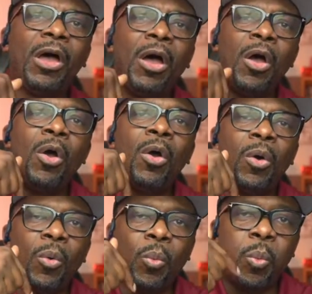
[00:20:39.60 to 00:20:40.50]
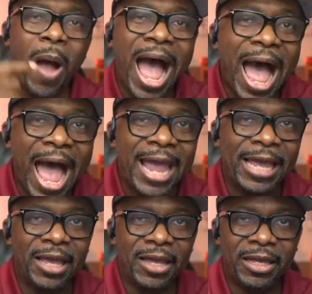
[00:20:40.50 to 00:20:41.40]
uh,
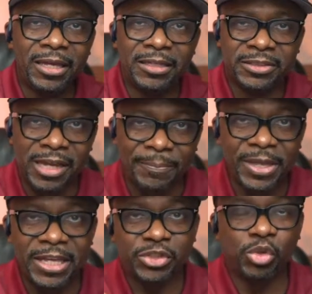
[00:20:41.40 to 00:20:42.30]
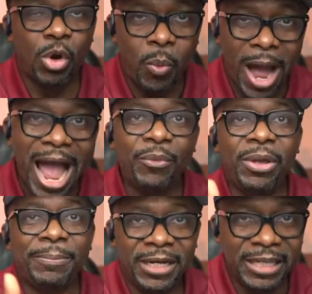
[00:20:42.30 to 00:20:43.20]
why something is true or why
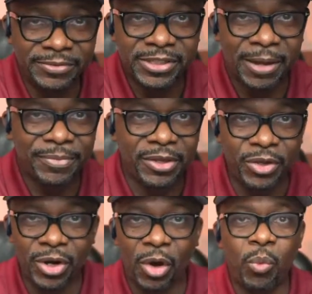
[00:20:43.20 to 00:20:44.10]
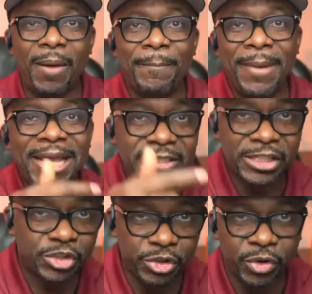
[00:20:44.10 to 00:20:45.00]
we believe something, you know, what
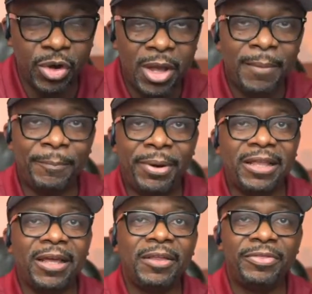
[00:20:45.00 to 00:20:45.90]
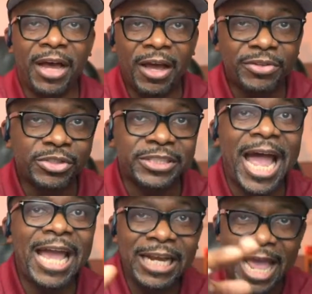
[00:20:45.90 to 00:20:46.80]
makes it true. But the other
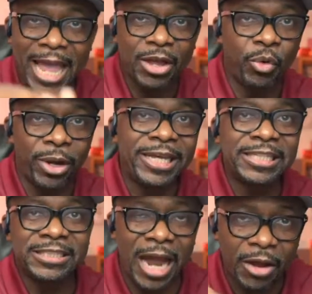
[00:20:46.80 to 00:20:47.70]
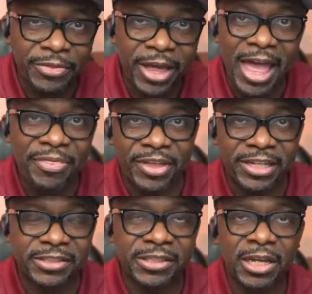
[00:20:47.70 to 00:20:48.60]
side of that coin is are the
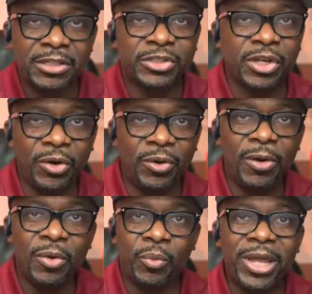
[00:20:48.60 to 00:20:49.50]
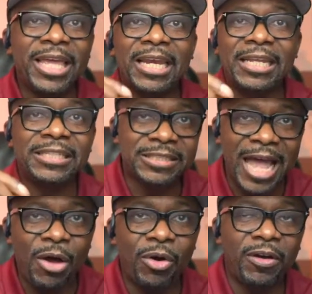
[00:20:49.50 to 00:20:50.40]
ethics. So we can
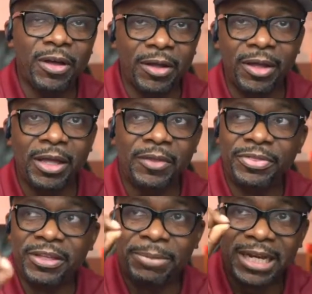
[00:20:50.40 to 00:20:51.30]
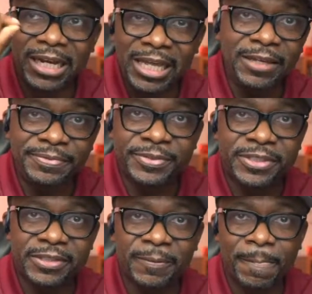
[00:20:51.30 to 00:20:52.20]
list out the
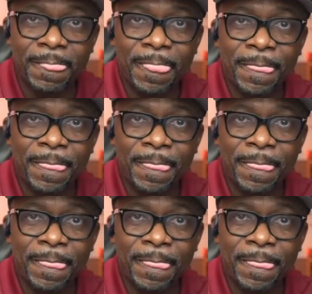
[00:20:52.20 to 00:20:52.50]
beliefs,